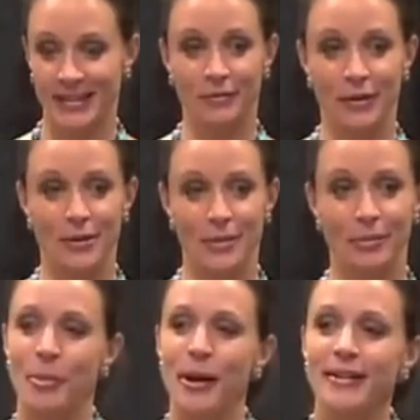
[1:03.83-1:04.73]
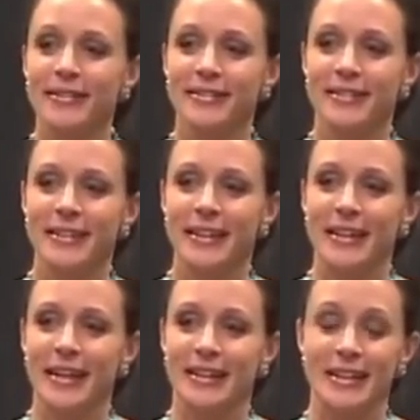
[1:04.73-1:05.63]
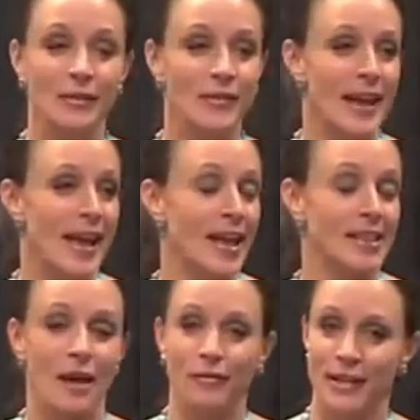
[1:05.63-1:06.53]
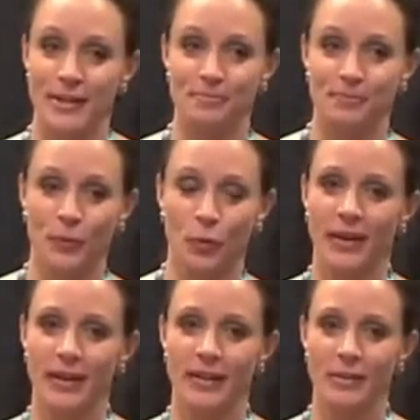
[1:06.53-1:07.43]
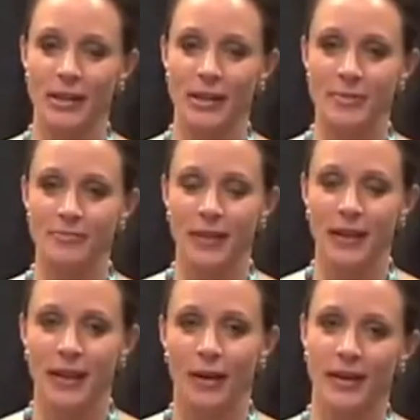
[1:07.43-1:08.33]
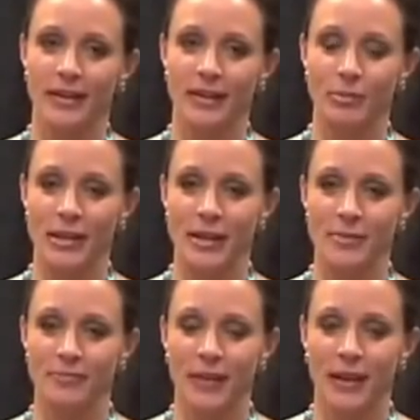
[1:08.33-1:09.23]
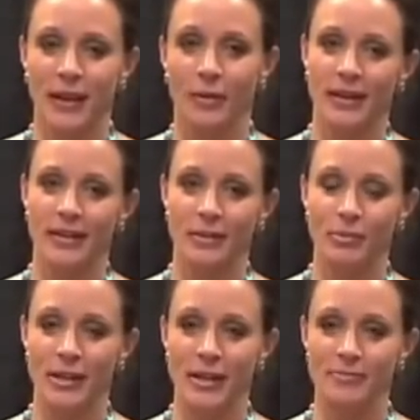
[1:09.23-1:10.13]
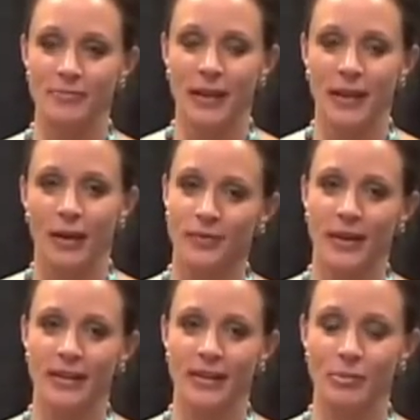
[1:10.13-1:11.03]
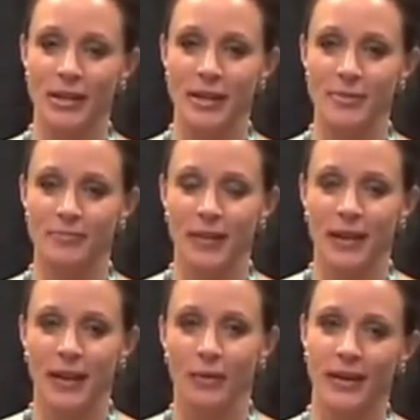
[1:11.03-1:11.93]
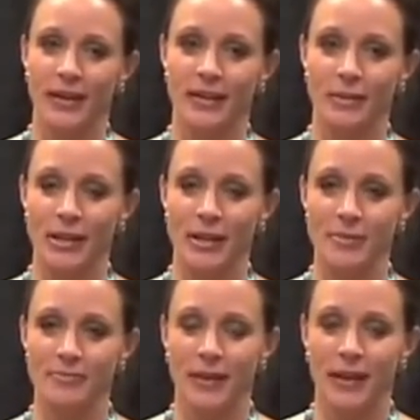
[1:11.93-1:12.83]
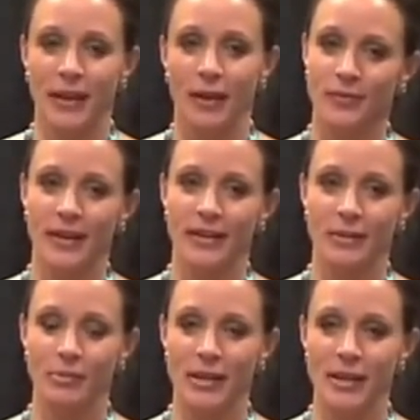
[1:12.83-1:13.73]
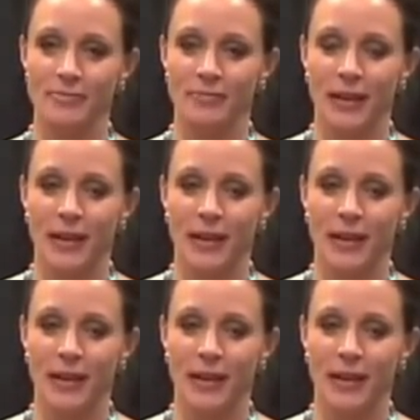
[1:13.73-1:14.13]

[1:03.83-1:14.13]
very big, but at the end of the day, I loved it. I did beat him. I did beat him. I did beat him. I did beat him. I did beat him. I did beat him.